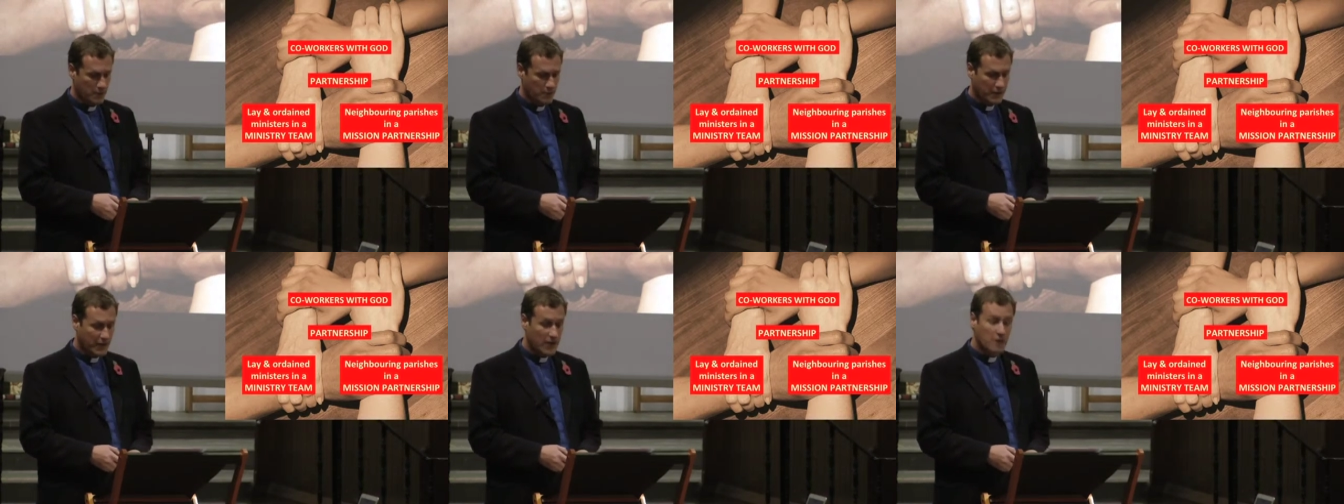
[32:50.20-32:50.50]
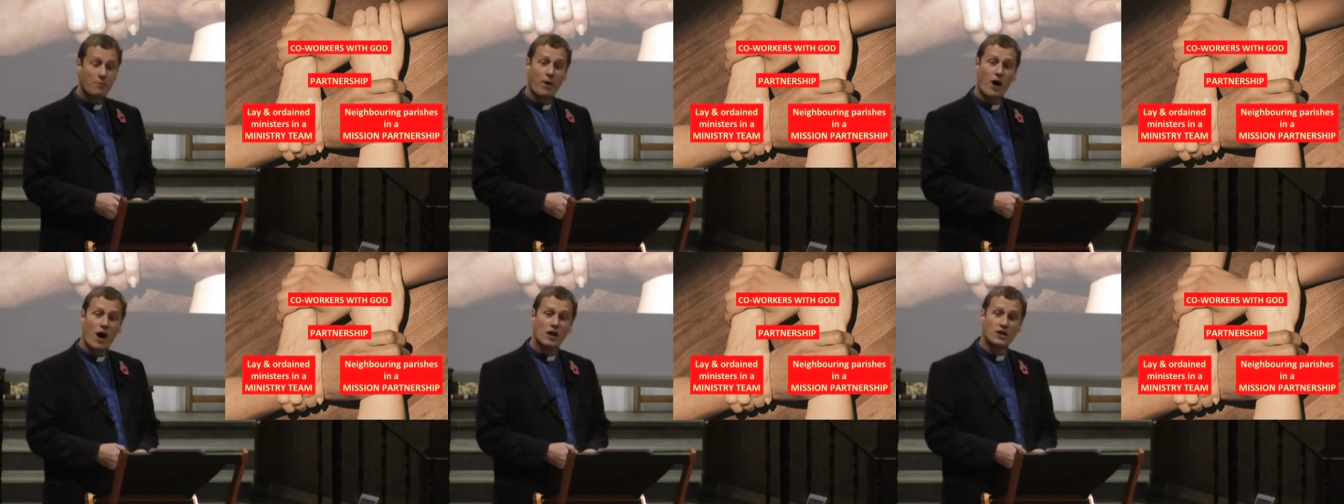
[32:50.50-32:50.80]
But then
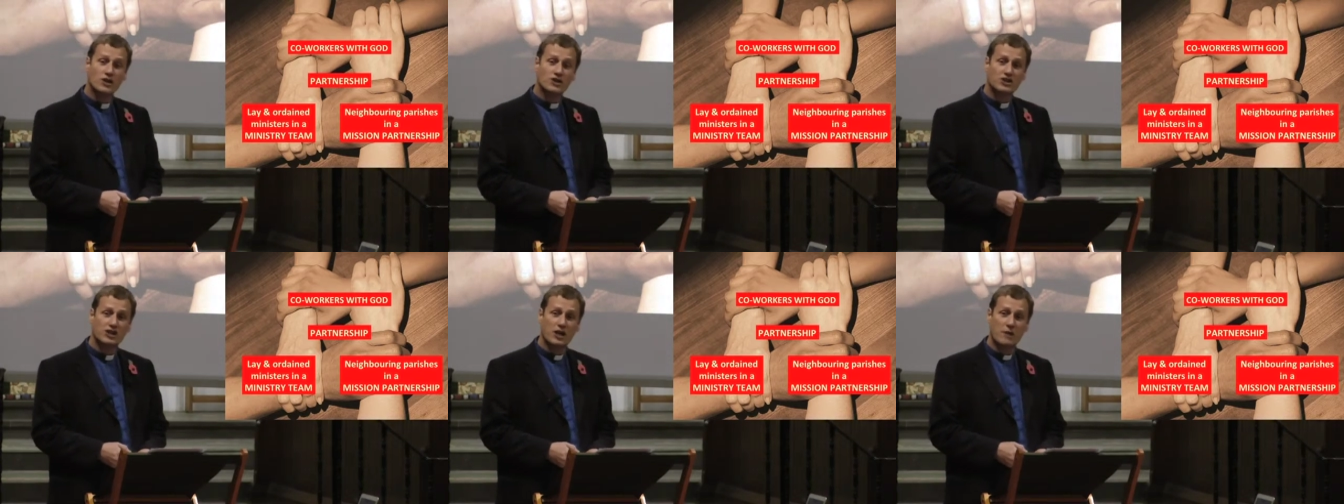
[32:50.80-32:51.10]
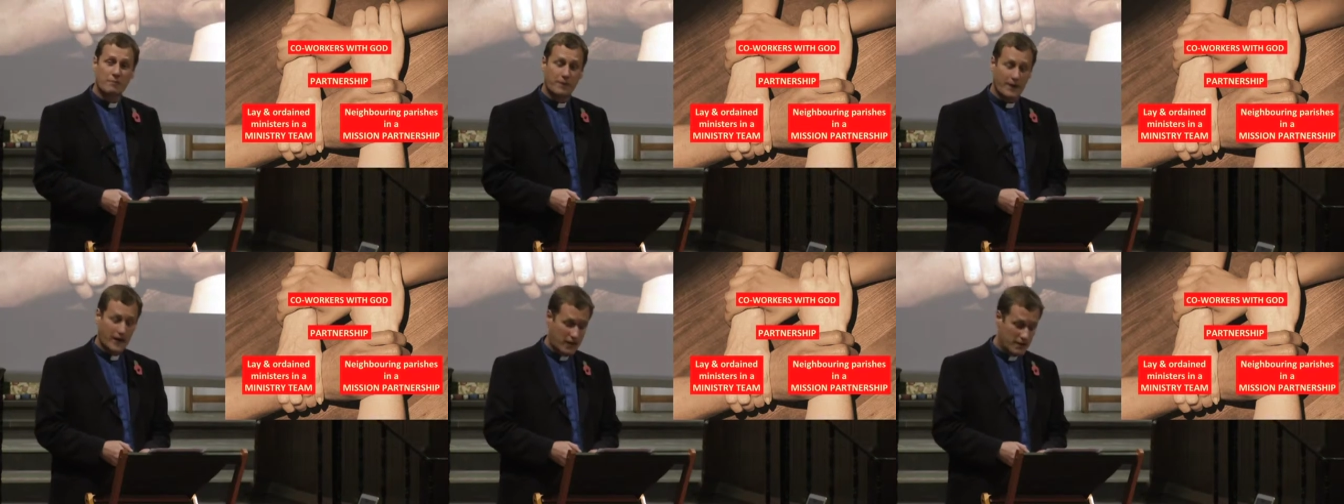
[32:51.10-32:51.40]
a
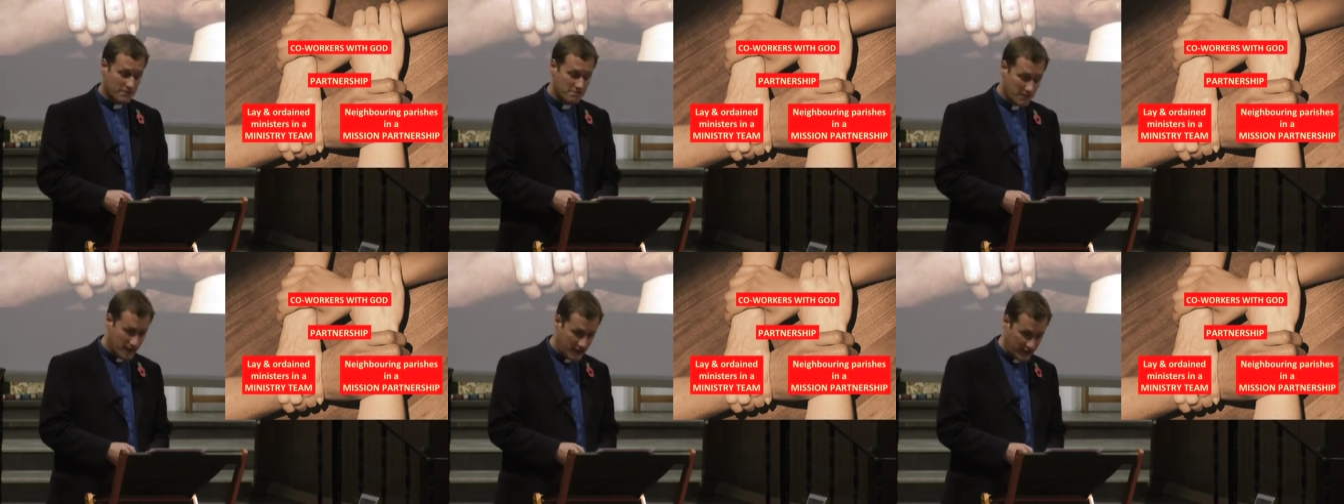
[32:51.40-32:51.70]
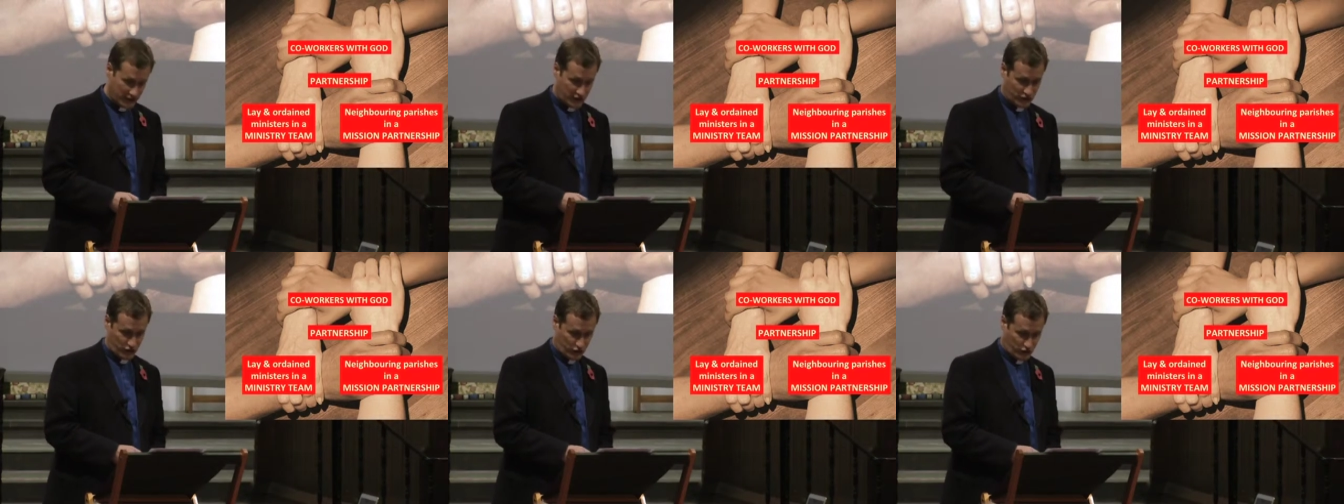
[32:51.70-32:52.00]
partnership in
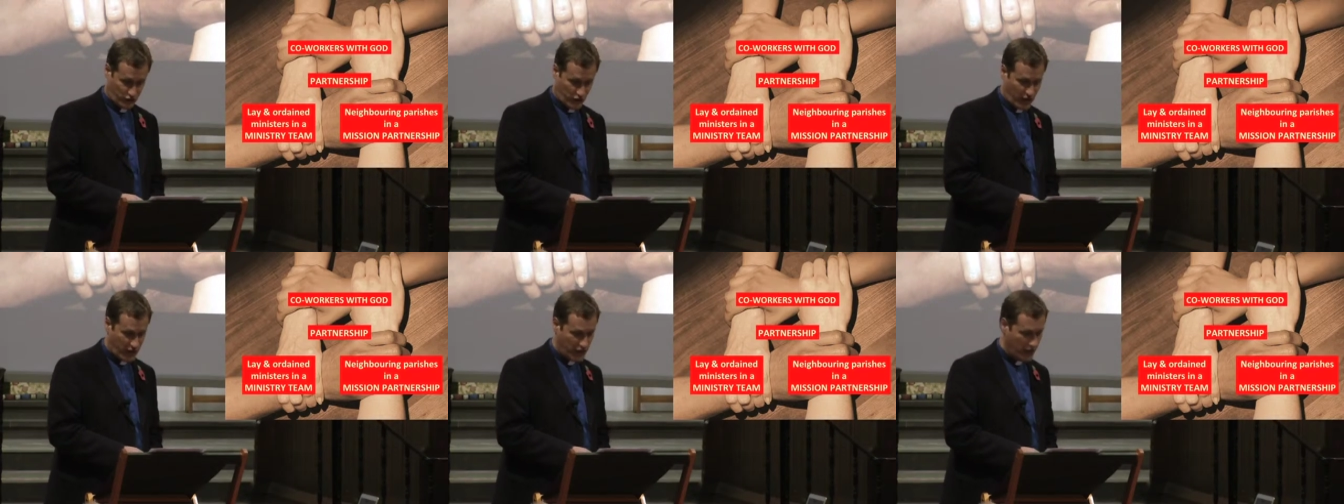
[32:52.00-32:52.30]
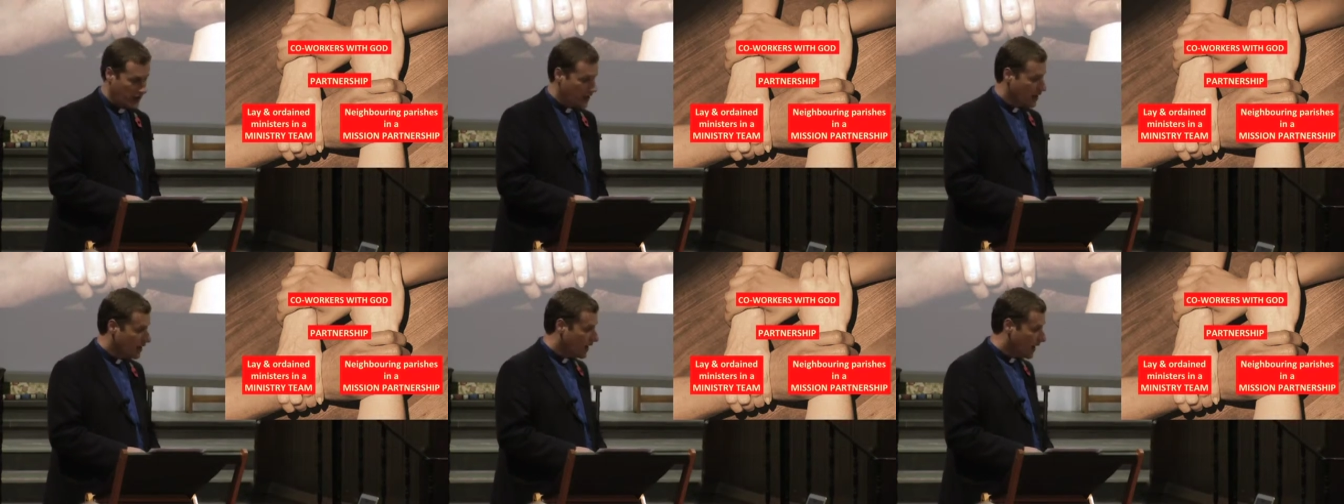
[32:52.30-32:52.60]

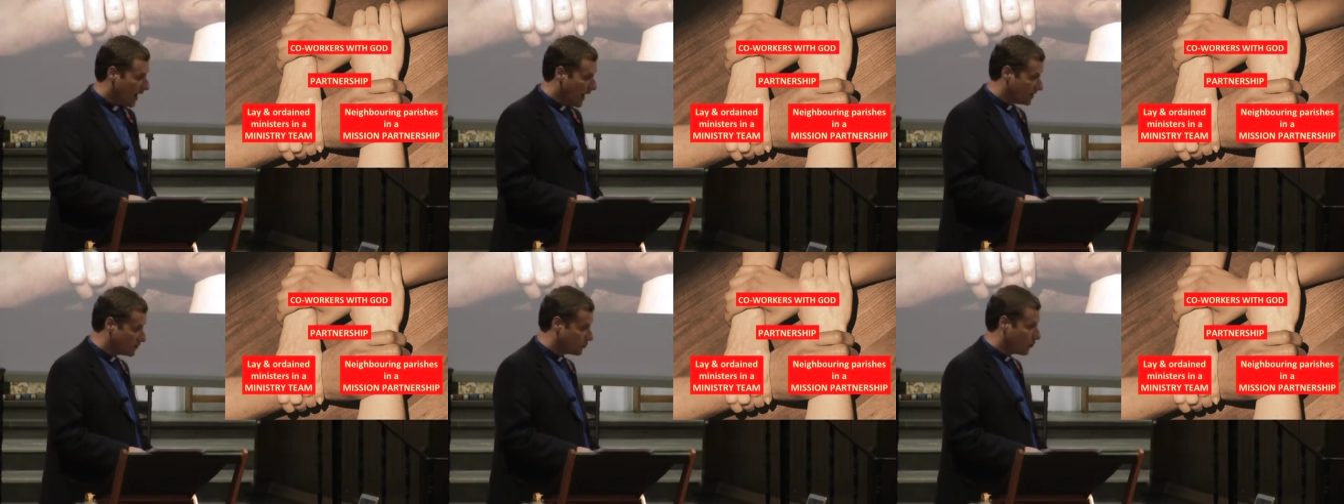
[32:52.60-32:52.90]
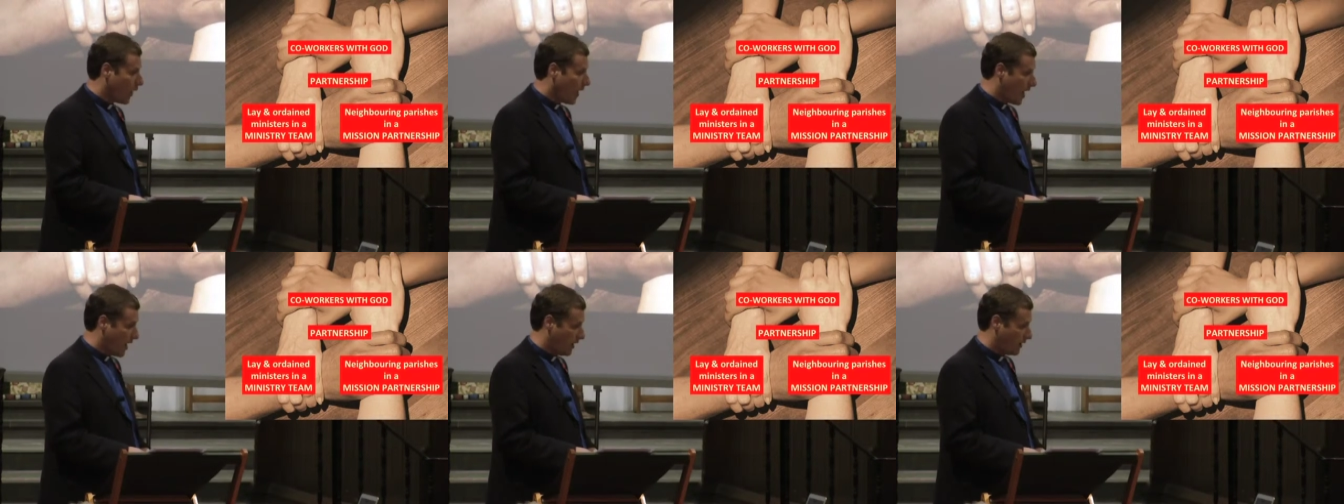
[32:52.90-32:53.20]
ministry as
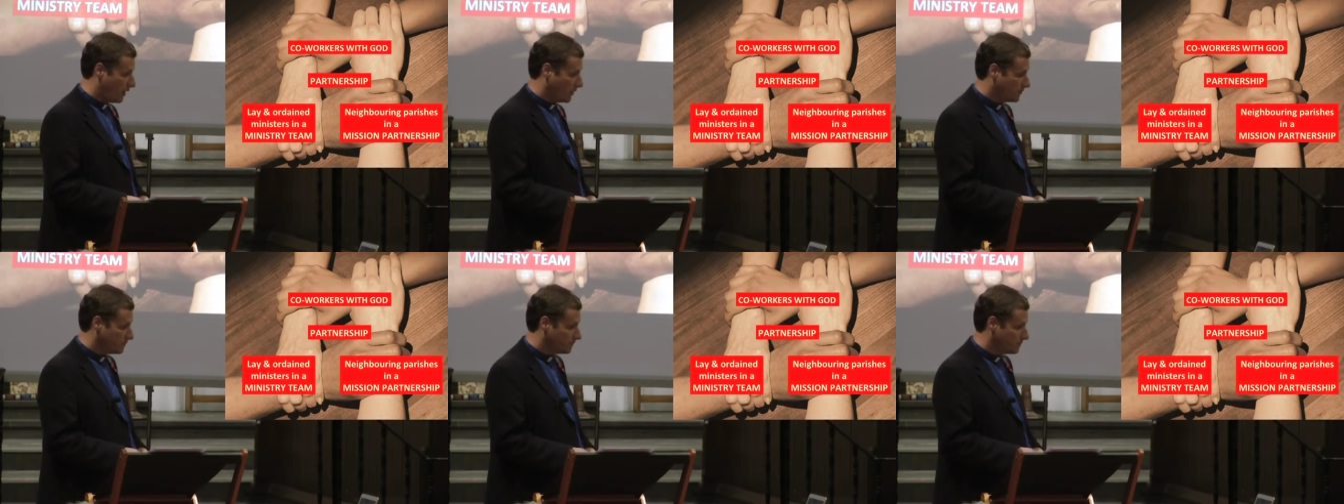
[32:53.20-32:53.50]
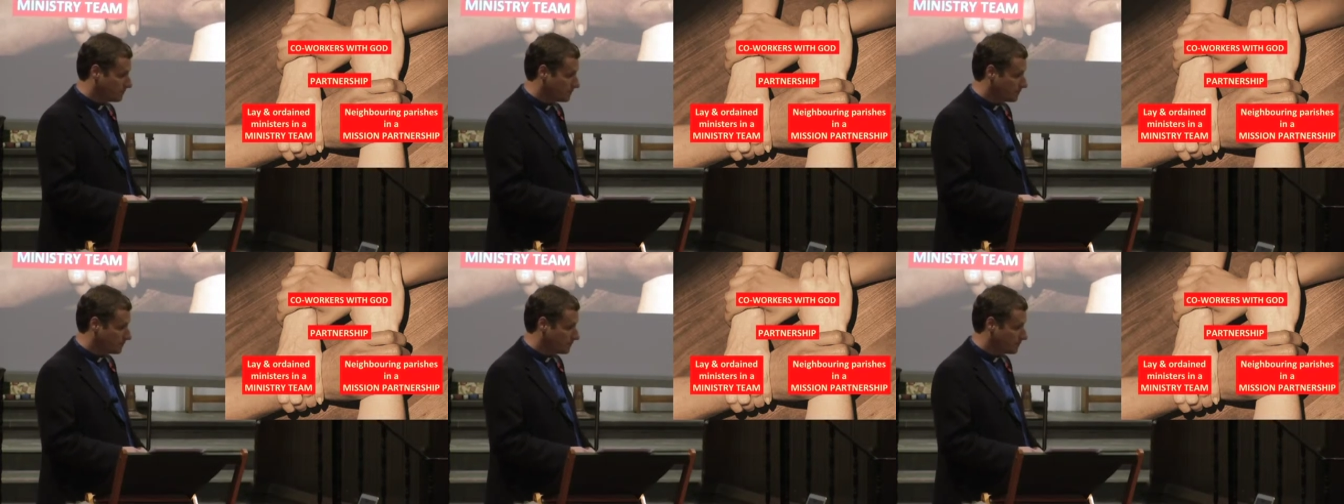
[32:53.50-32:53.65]
well,